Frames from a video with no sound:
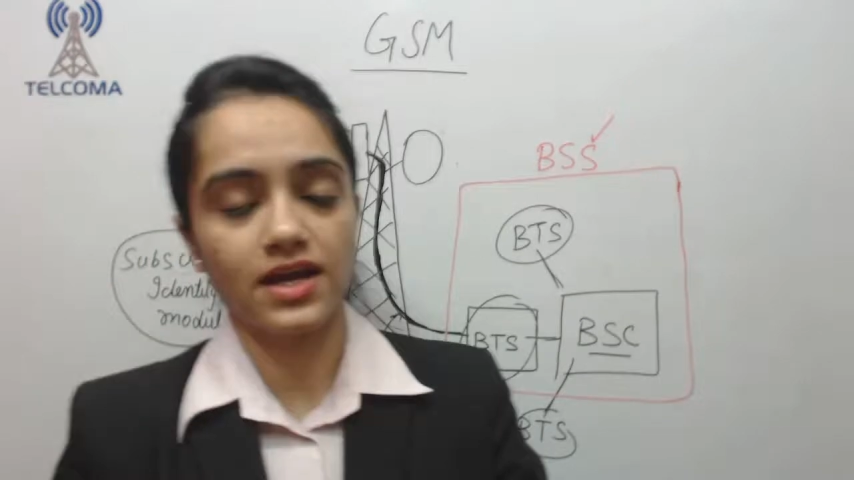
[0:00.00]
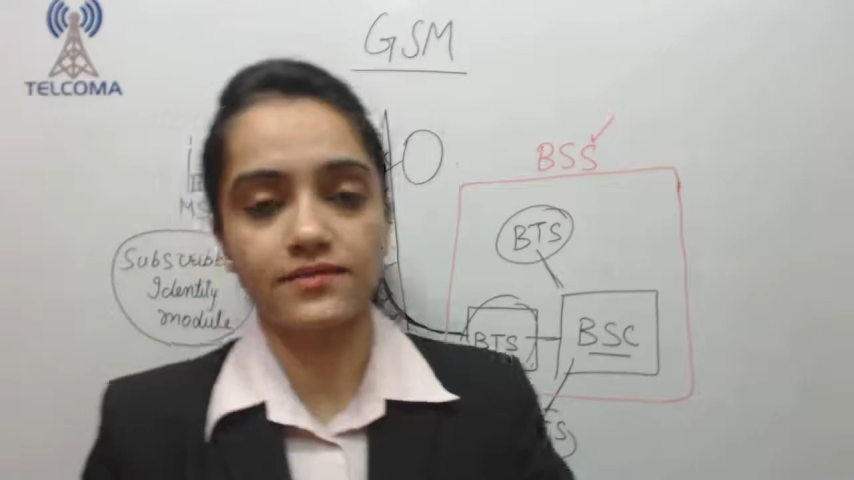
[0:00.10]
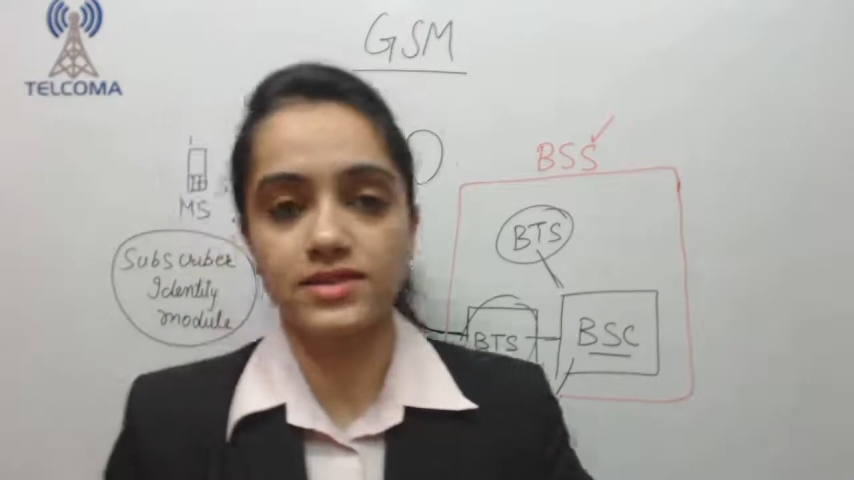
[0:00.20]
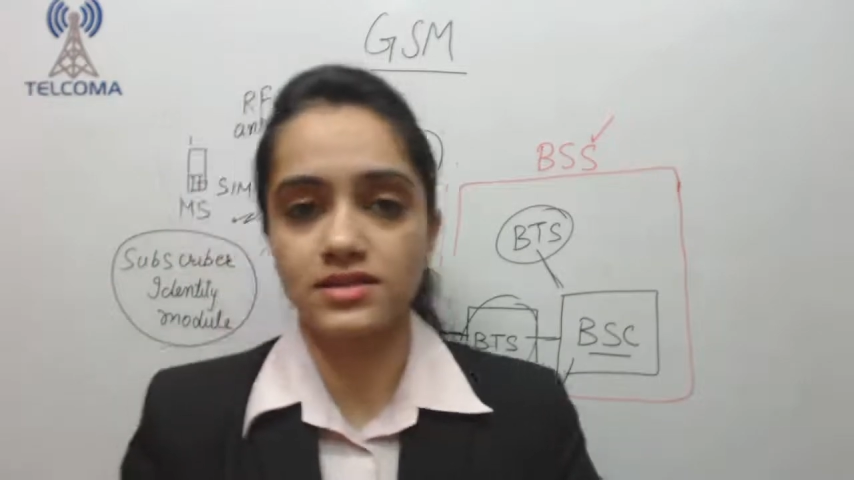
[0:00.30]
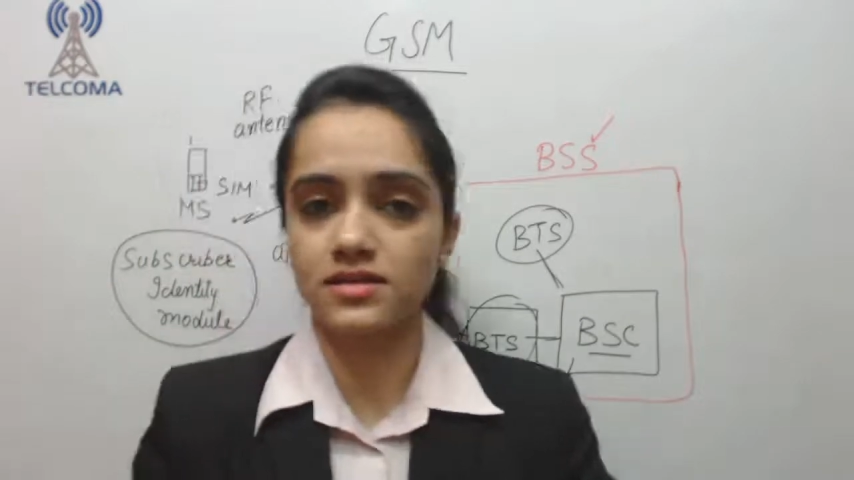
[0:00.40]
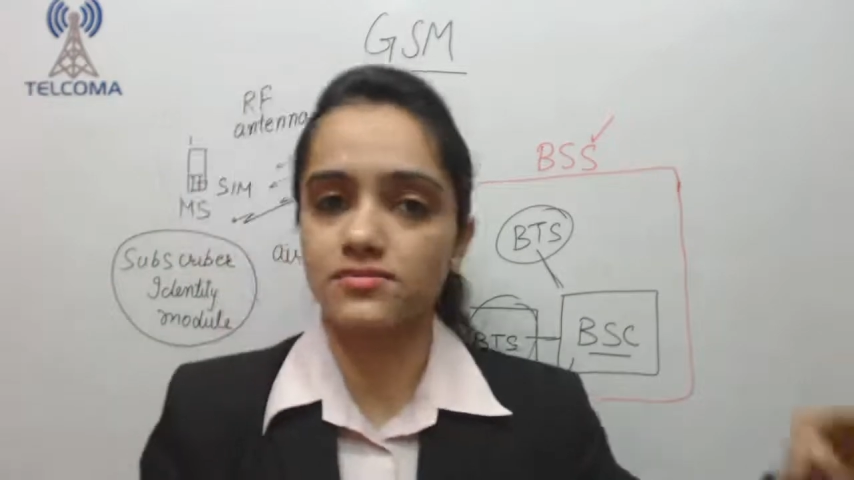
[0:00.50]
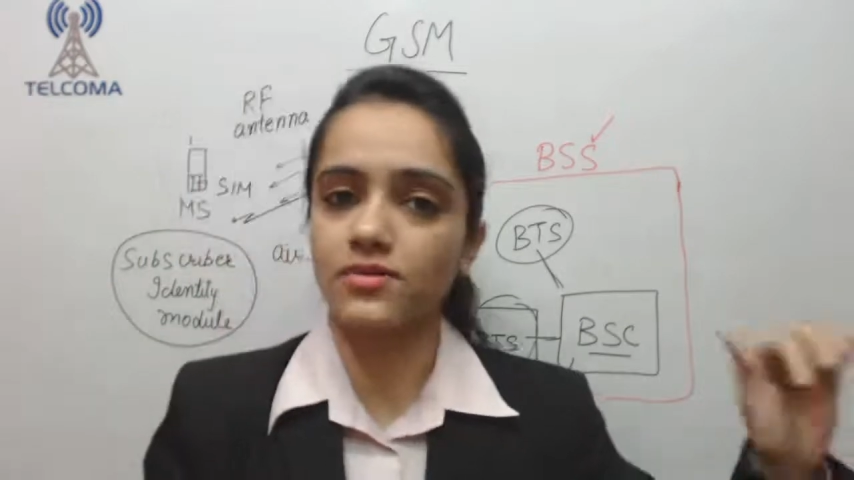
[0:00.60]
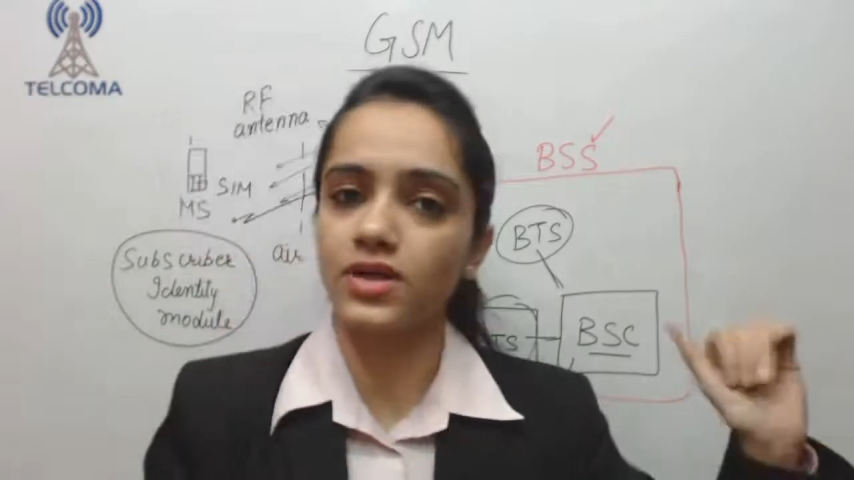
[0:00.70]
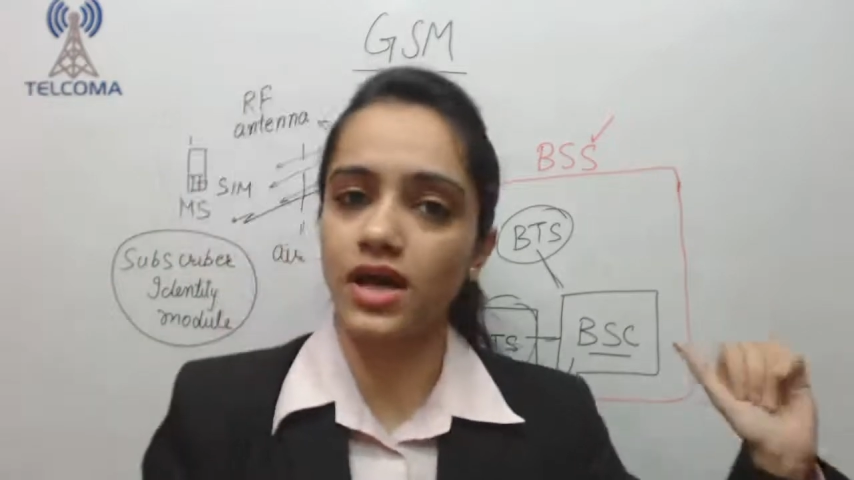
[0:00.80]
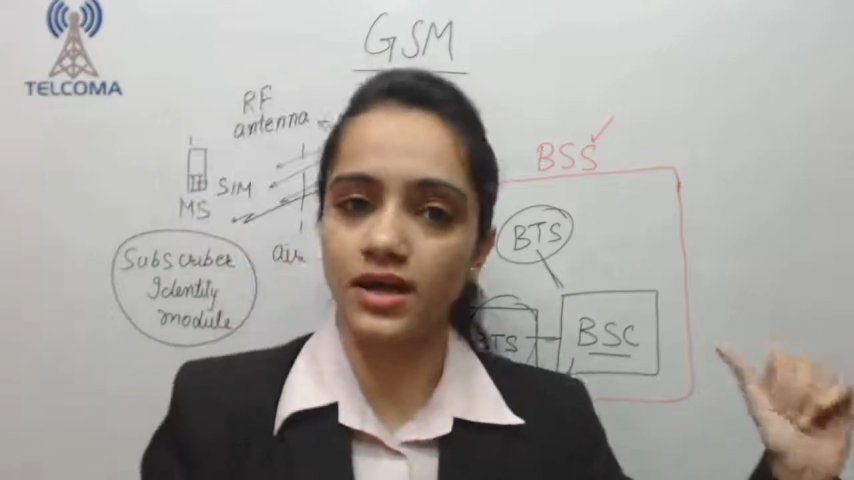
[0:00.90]
have discussed
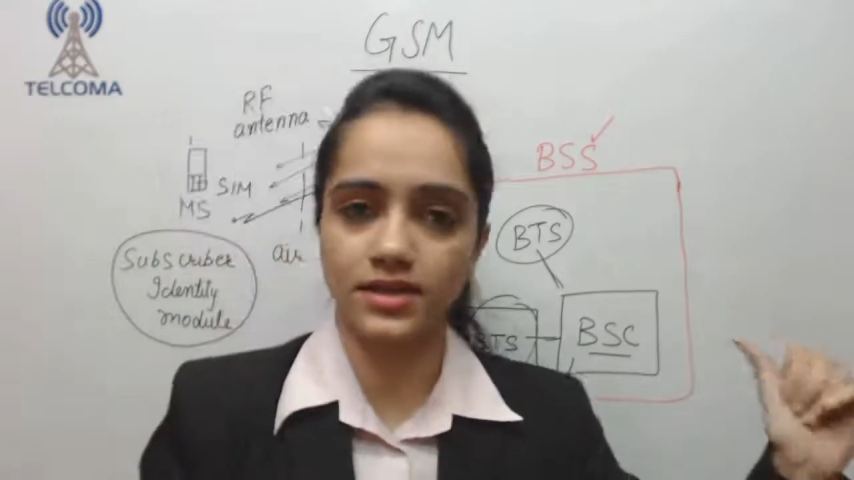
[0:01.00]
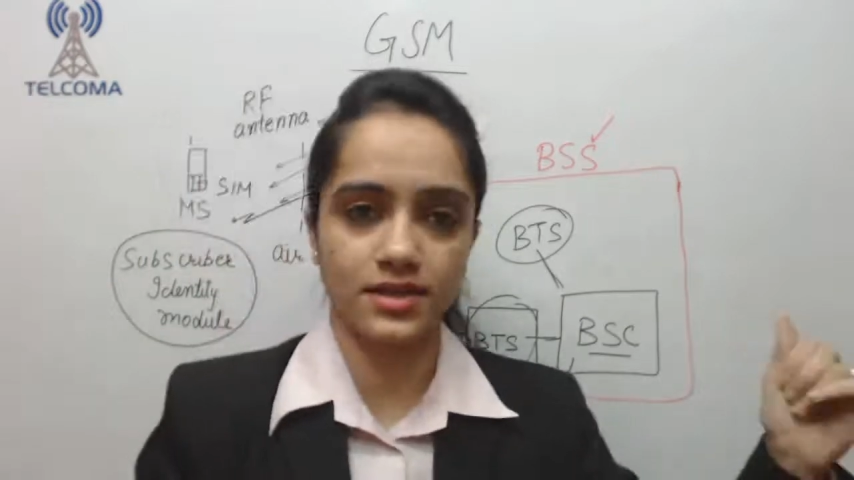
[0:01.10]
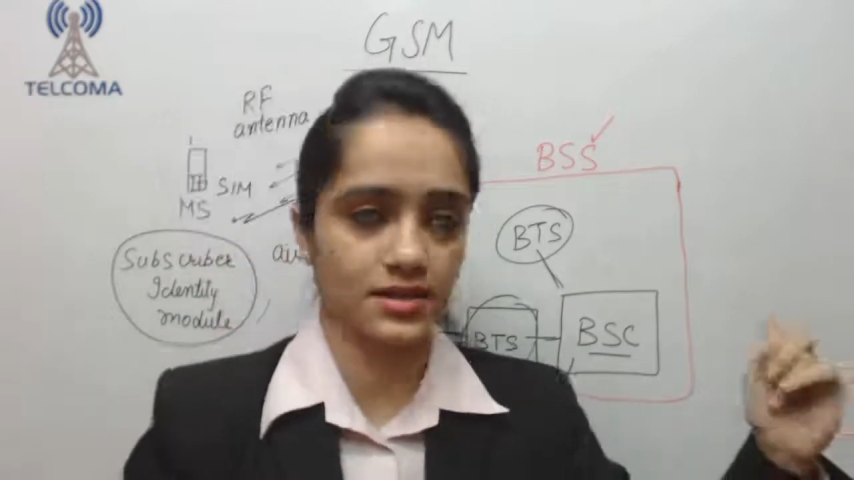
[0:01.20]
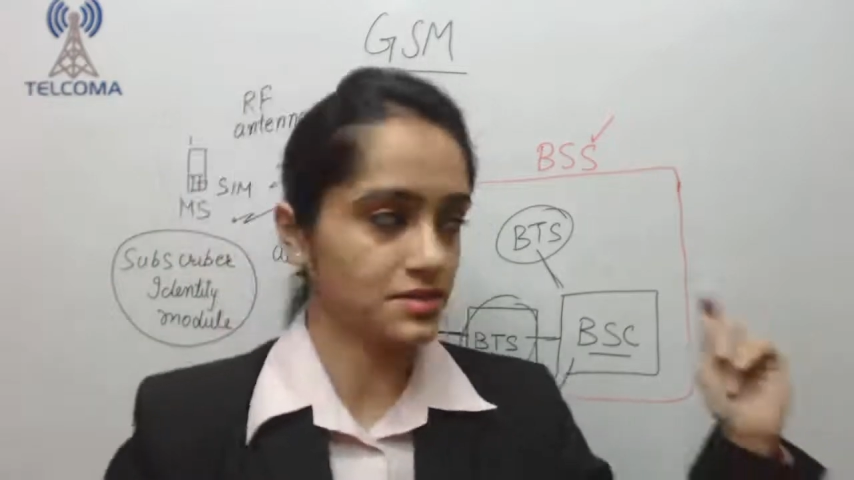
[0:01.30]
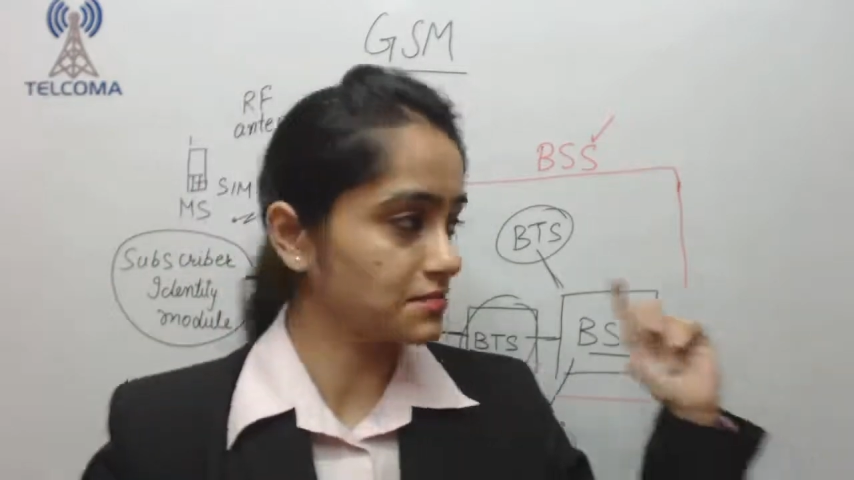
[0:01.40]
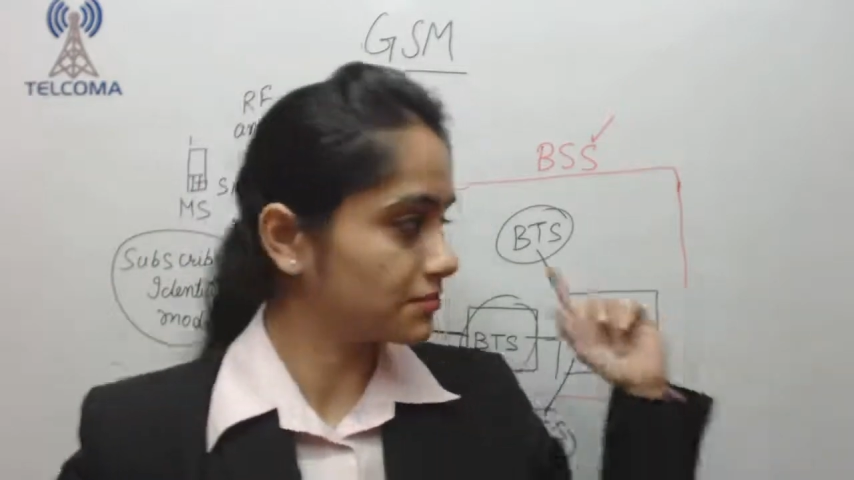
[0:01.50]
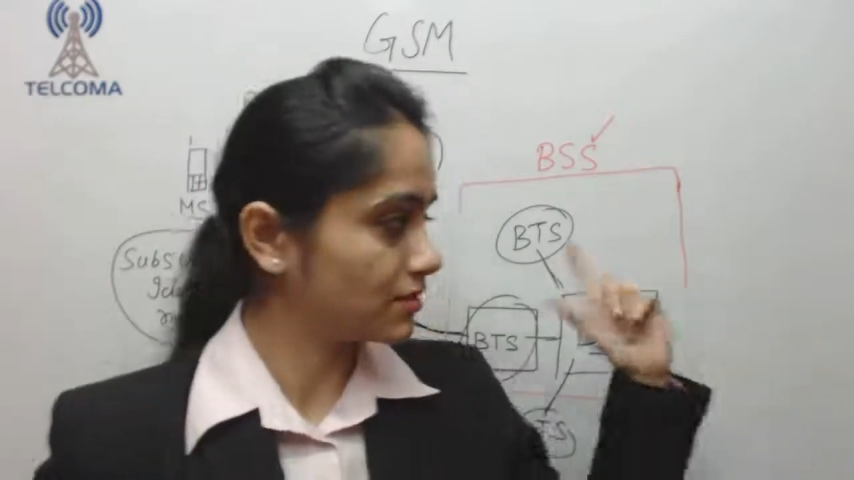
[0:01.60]
about architecture